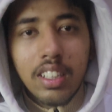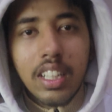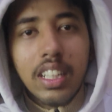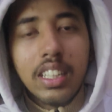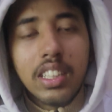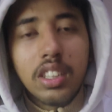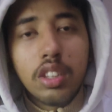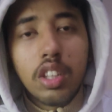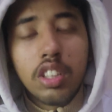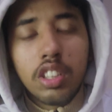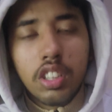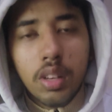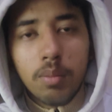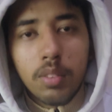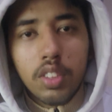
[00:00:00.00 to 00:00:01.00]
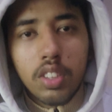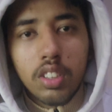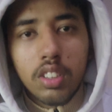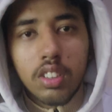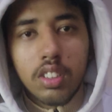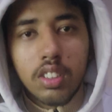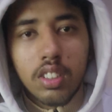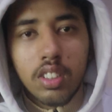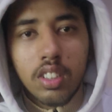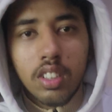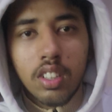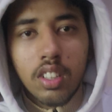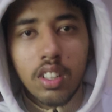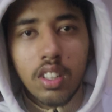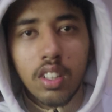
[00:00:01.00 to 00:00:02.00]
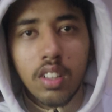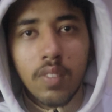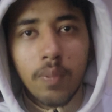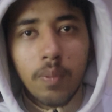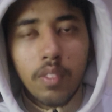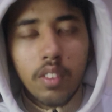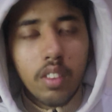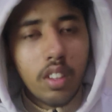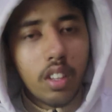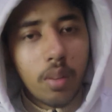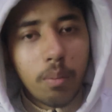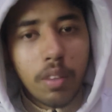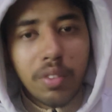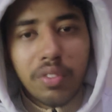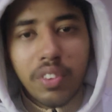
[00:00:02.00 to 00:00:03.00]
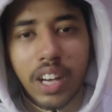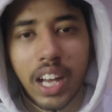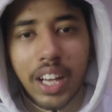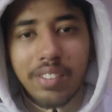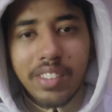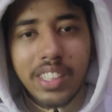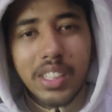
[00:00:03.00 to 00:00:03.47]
Test your assumptions. Number five